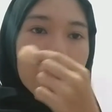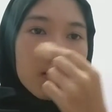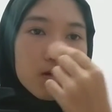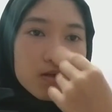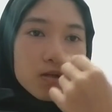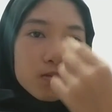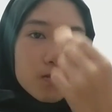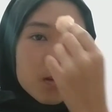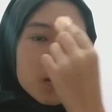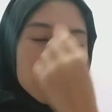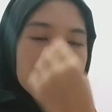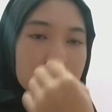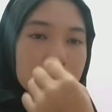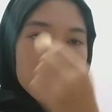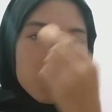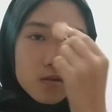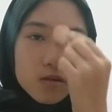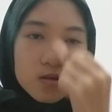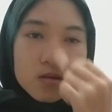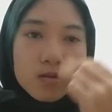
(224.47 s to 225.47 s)

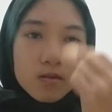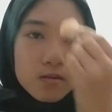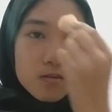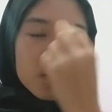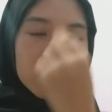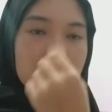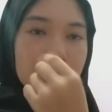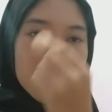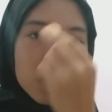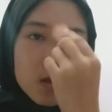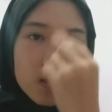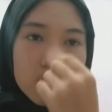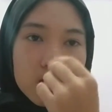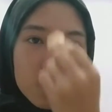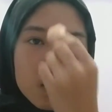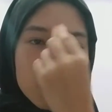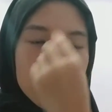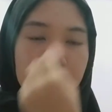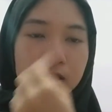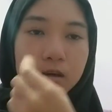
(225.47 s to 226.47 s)
especially on my
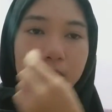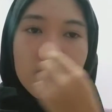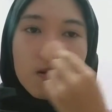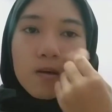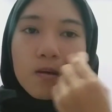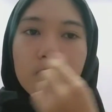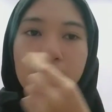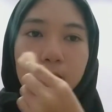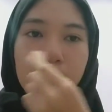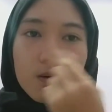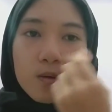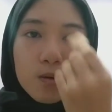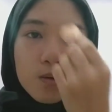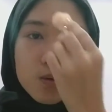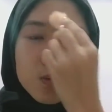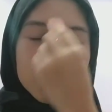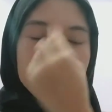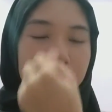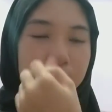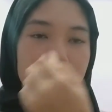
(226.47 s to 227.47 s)

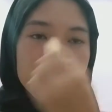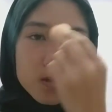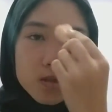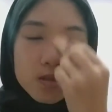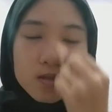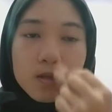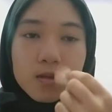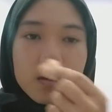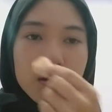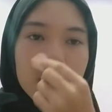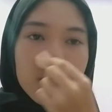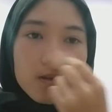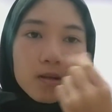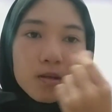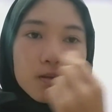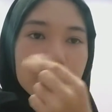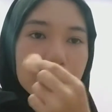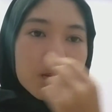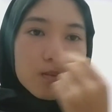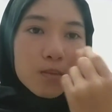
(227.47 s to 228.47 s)
nose because I get
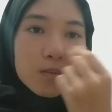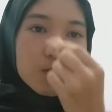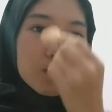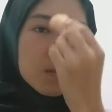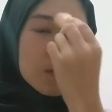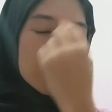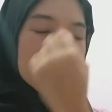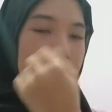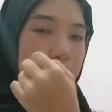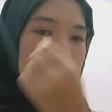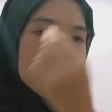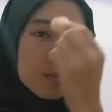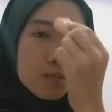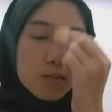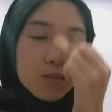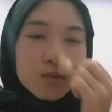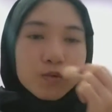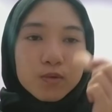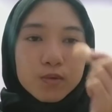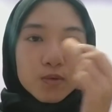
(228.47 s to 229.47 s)
the
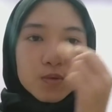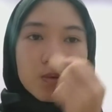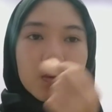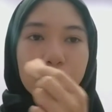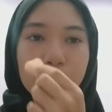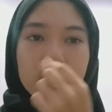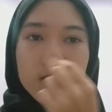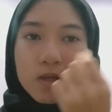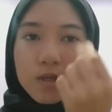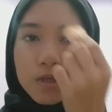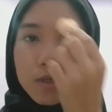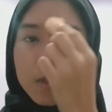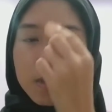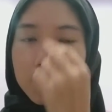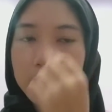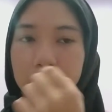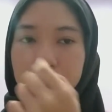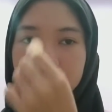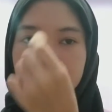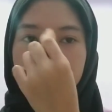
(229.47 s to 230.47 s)
most oily
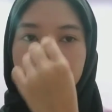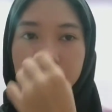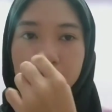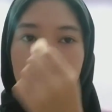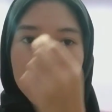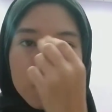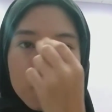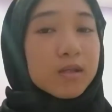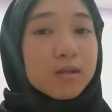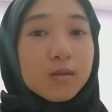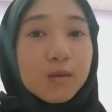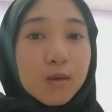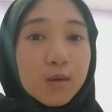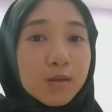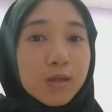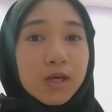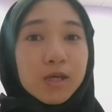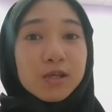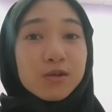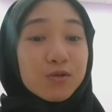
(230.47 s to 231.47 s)
here. So
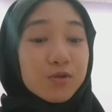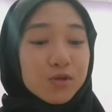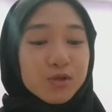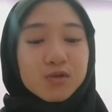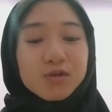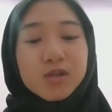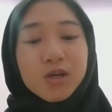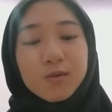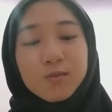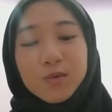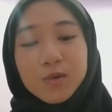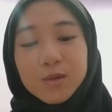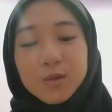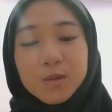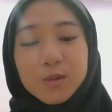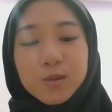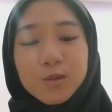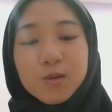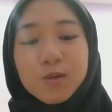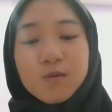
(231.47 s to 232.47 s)
like usual, I'm
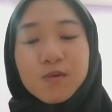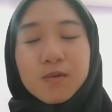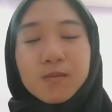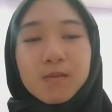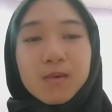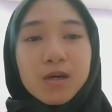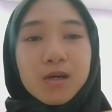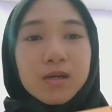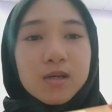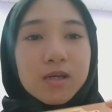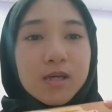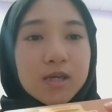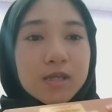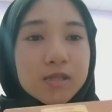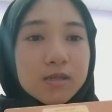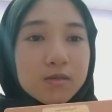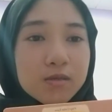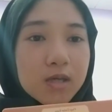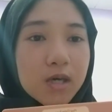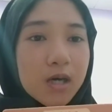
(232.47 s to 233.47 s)
gonna go with my
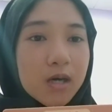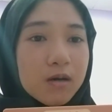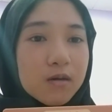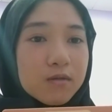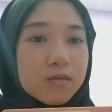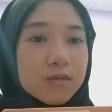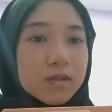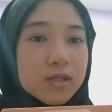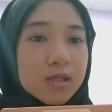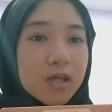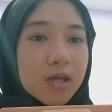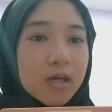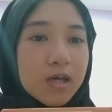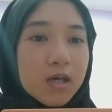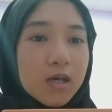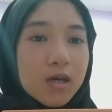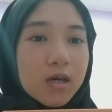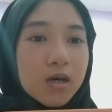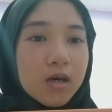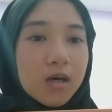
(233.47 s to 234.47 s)
Etude House
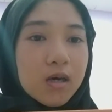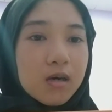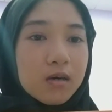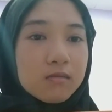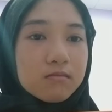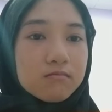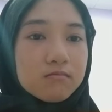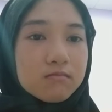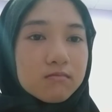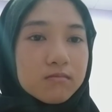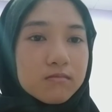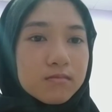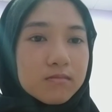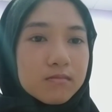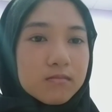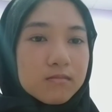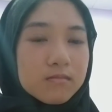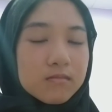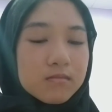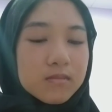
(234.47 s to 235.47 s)
in
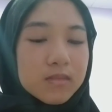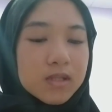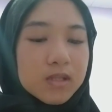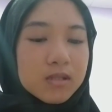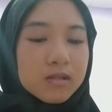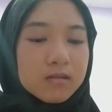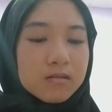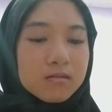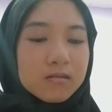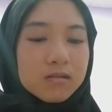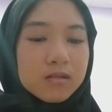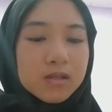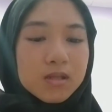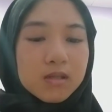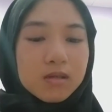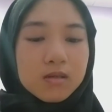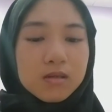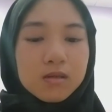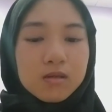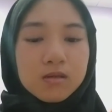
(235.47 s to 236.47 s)

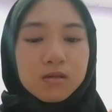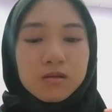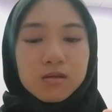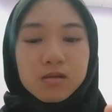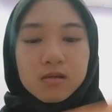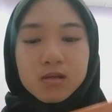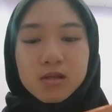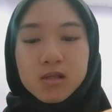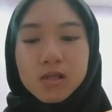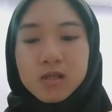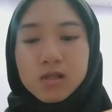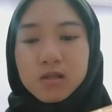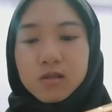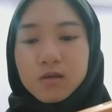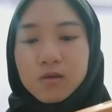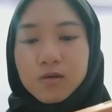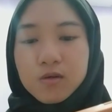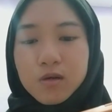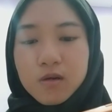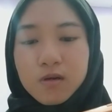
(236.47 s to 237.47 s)
the
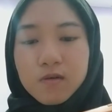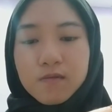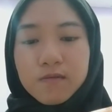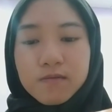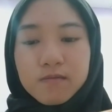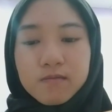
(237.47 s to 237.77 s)
coat of